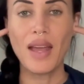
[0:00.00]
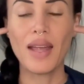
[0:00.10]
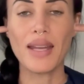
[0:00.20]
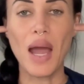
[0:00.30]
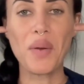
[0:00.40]

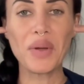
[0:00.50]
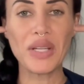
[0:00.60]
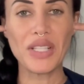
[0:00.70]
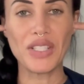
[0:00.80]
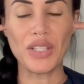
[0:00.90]
Now what we're
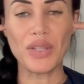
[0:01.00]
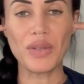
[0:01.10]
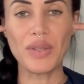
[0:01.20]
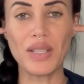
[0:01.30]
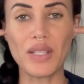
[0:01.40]
going to
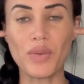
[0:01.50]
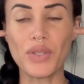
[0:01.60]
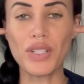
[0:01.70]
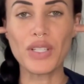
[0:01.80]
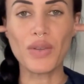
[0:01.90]
do is we're
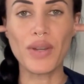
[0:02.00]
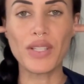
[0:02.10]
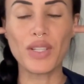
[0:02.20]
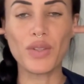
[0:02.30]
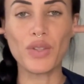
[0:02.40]
just going
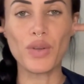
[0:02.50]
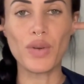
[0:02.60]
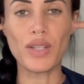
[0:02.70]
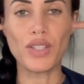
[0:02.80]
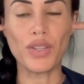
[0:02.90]
to do
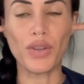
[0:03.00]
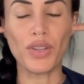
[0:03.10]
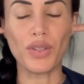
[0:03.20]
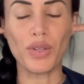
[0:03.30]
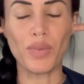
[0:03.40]
a
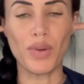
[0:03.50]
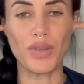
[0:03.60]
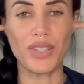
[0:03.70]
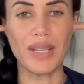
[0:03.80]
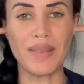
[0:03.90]
circular
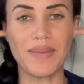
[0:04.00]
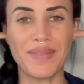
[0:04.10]
motion.